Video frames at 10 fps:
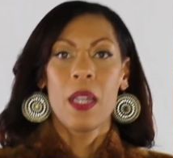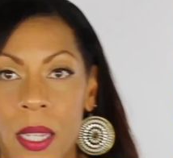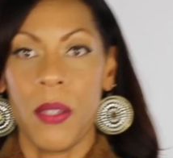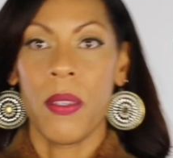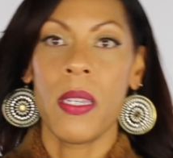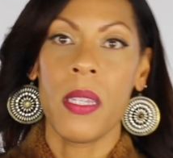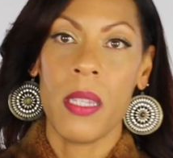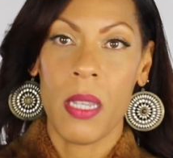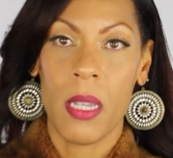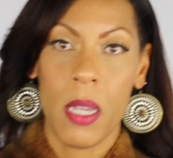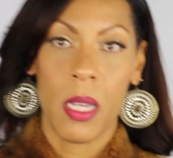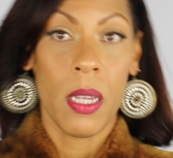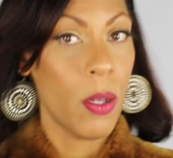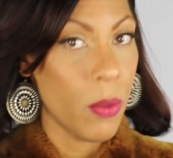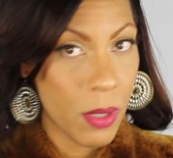So this
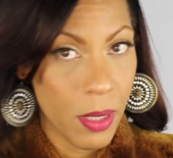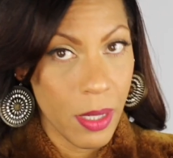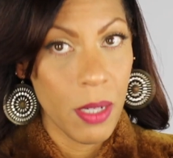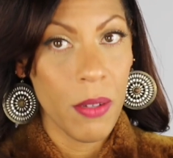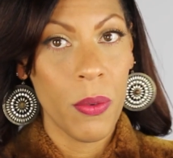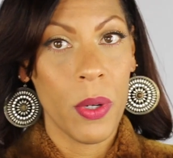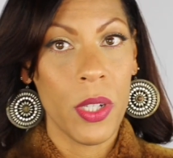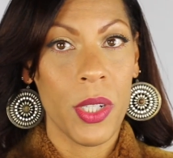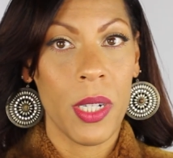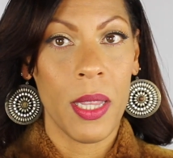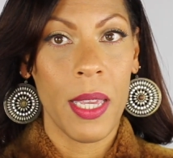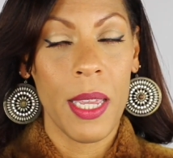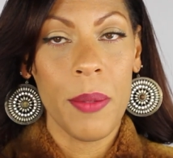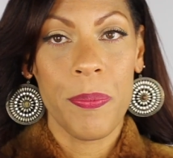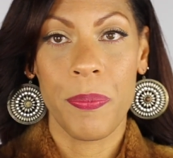coat,
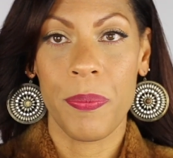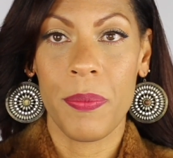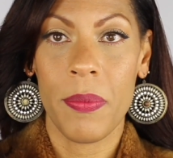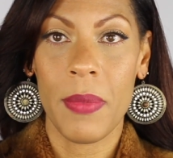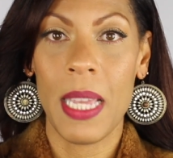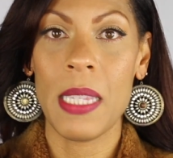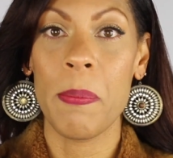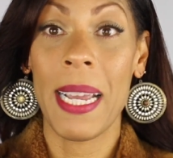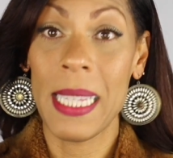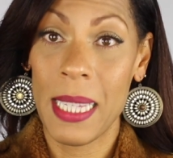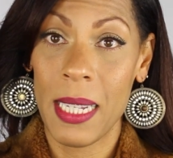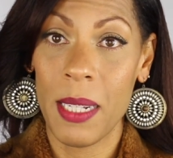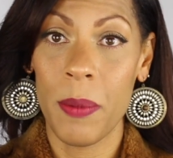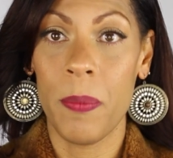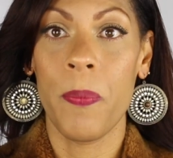unfortunately, is bison.
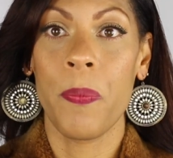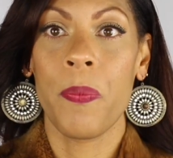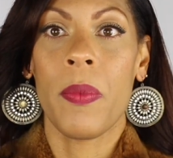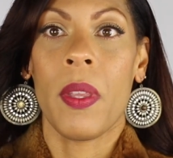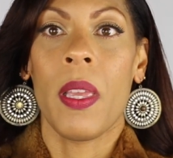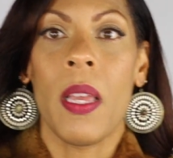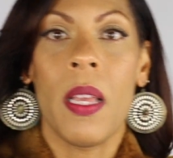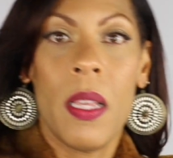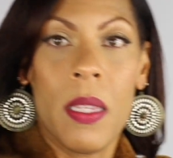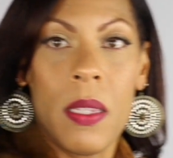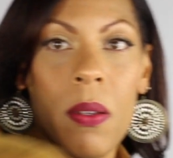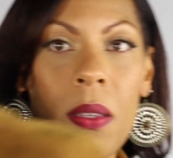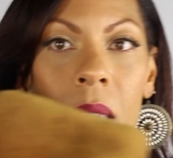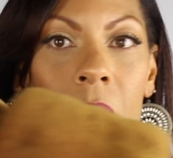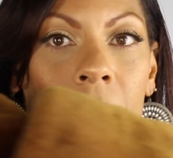
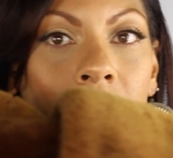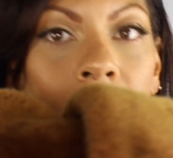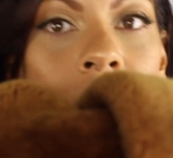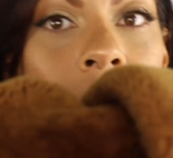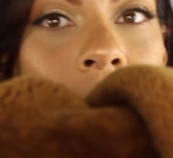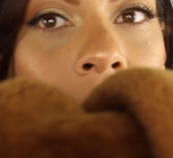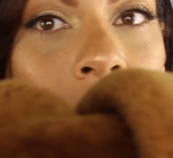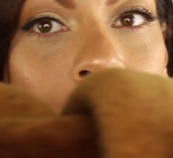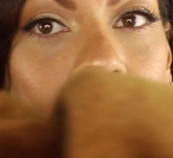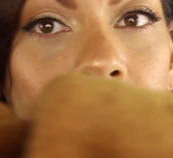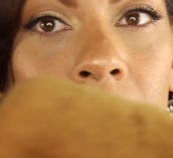So let's see, can you see?